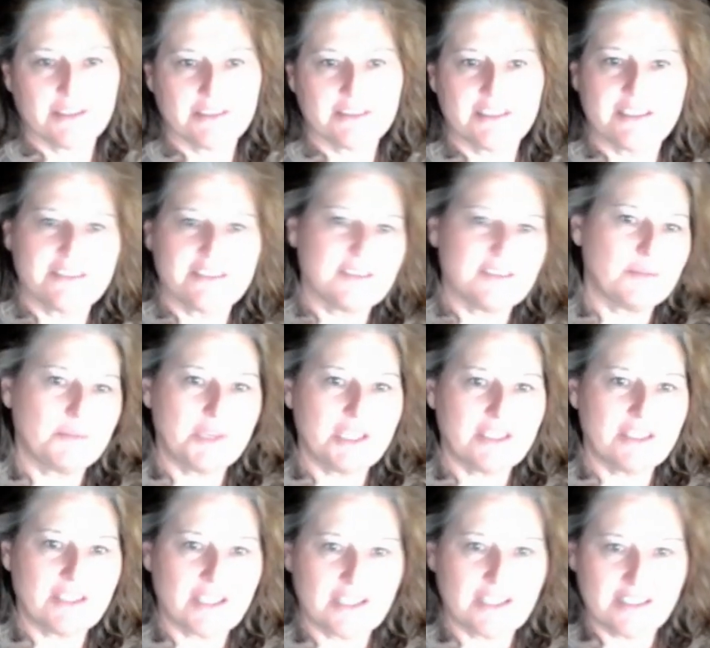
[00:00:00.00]
Doesn't
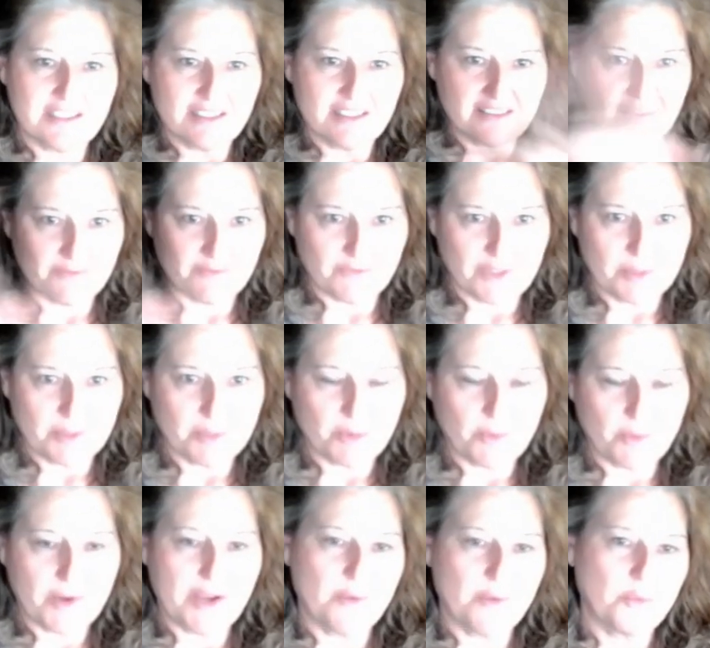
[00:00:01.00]
mean that it doesn't flip
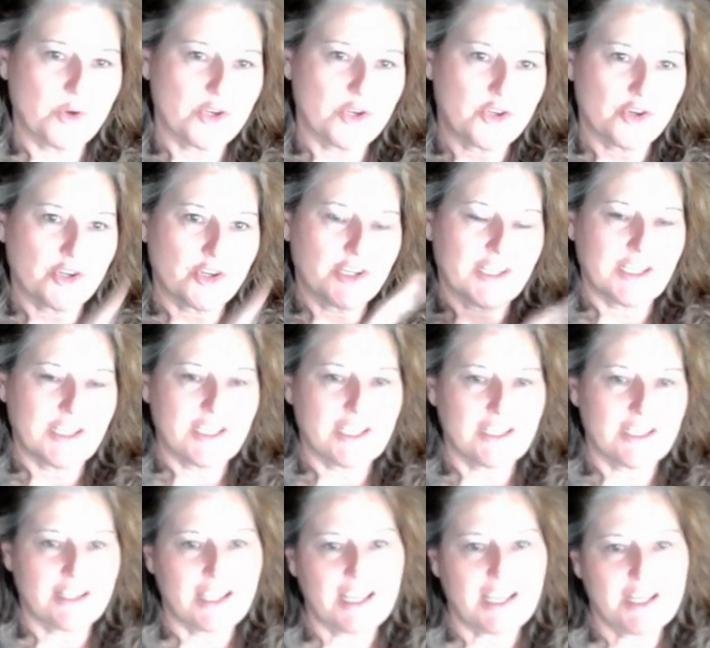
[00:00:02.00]
around where you're going to
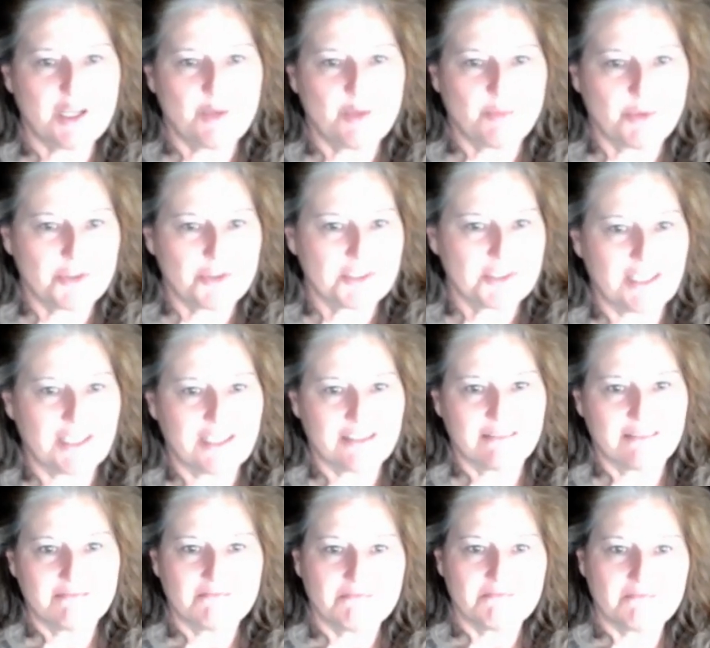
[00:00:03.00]
get 80%
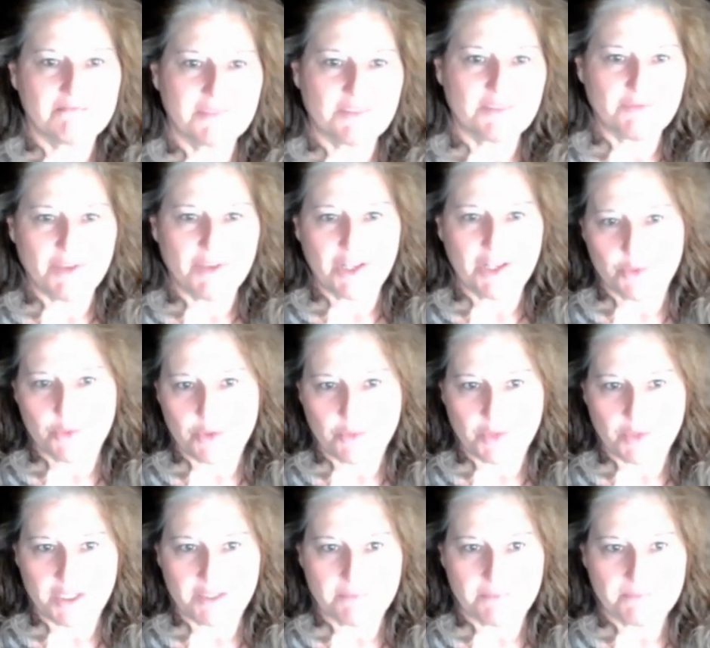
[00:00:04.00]
the following
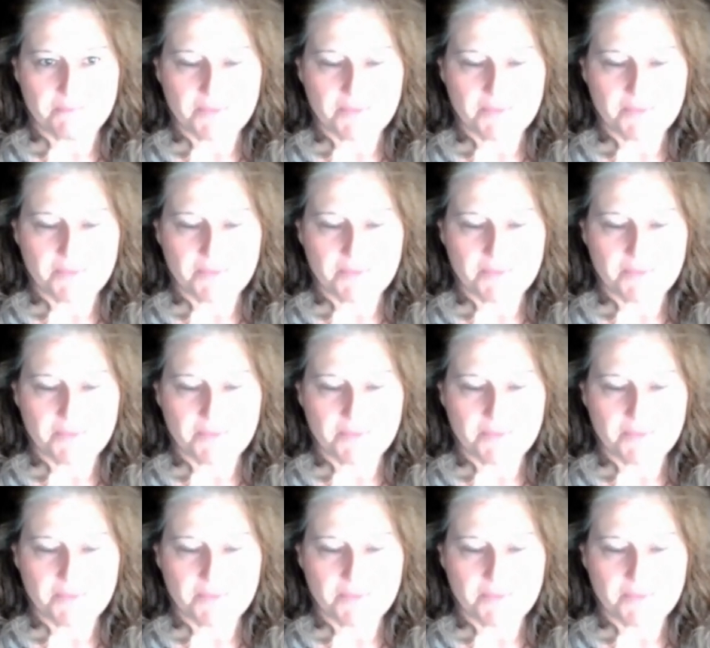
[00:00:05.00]
week.